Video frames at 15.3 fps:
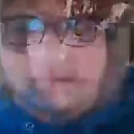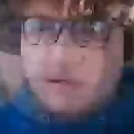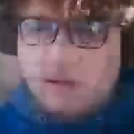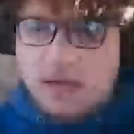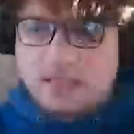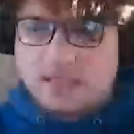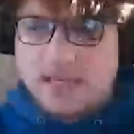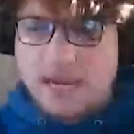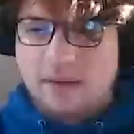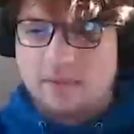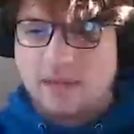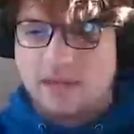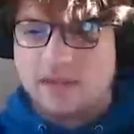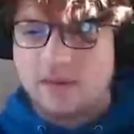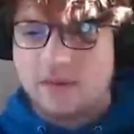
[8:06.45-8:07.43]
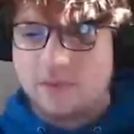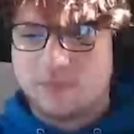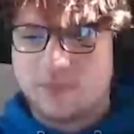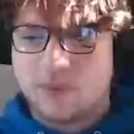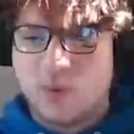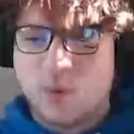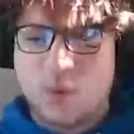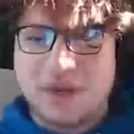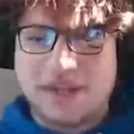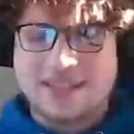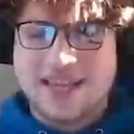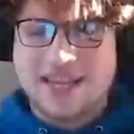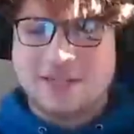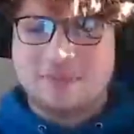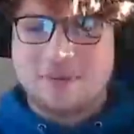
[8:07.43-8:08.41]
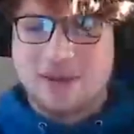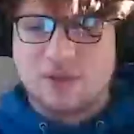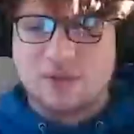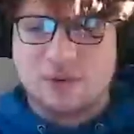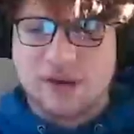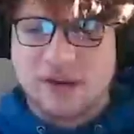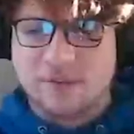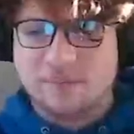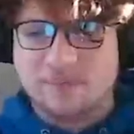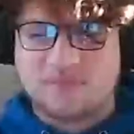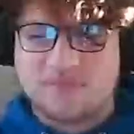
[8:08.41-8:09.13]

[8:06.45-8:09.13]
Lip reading: Nice cam, thank you. Queen takes b3.